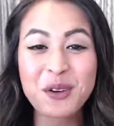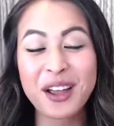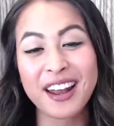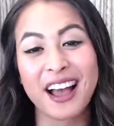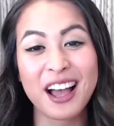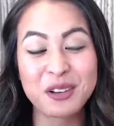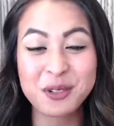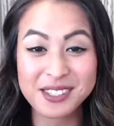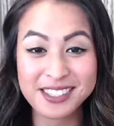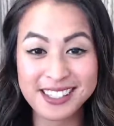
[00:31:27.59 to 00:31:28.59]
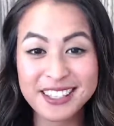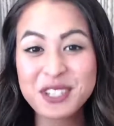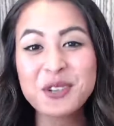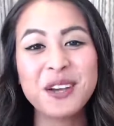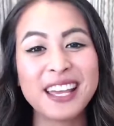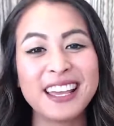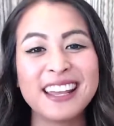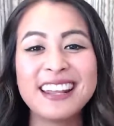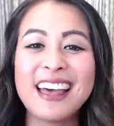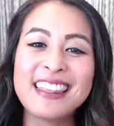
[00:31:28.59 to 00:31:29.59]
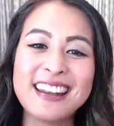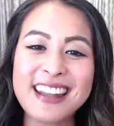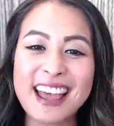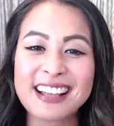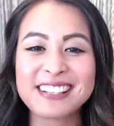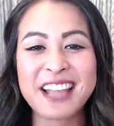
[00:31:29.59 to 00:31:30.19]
and I will see you in the next